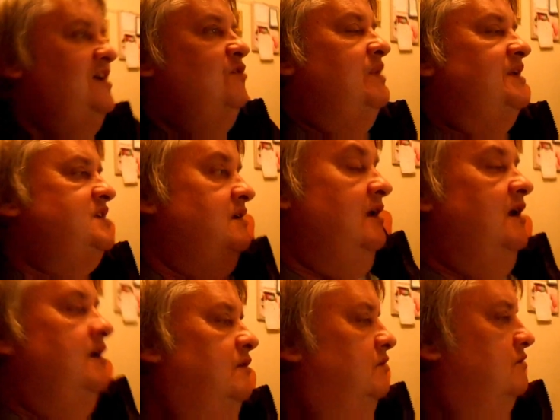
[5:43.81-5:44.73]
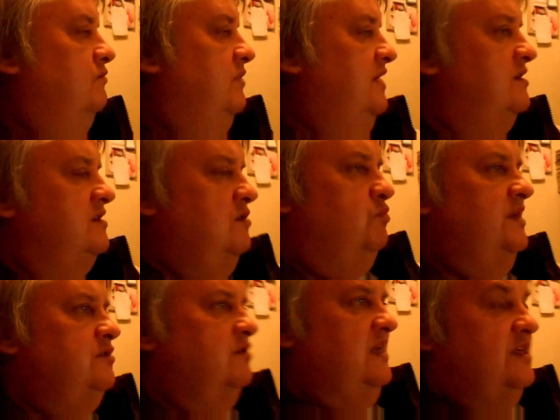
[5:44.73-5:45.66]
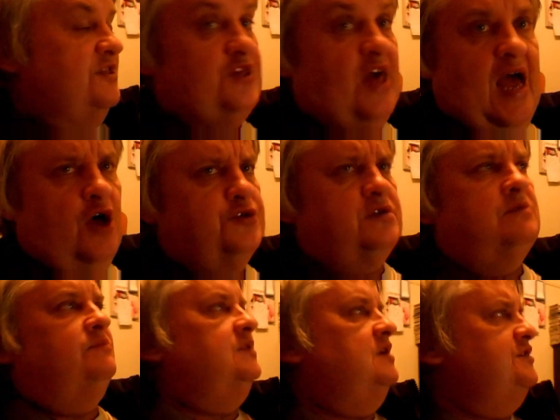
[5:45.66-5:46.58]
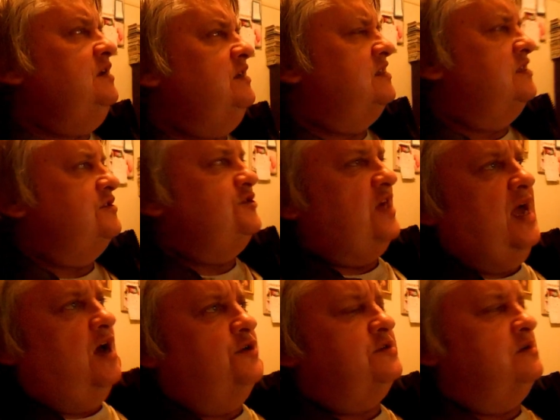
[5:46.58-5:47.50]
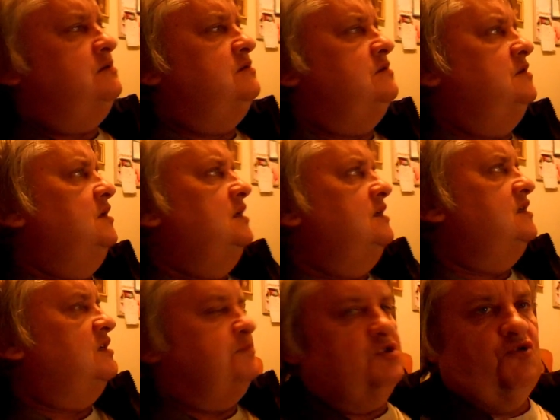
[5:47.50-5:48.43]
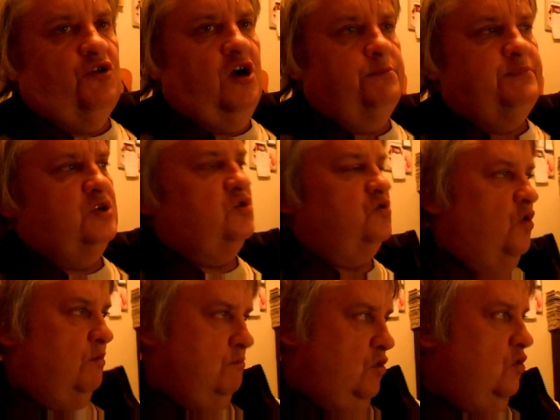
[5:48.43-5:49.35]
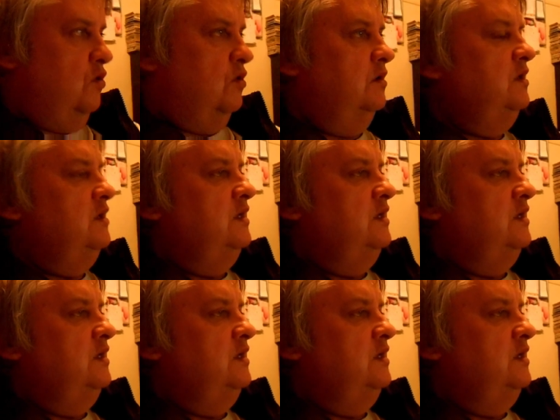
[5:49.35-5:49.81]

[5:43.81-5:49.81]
once I get 1,000, I think it's 1,000 subscribers or more,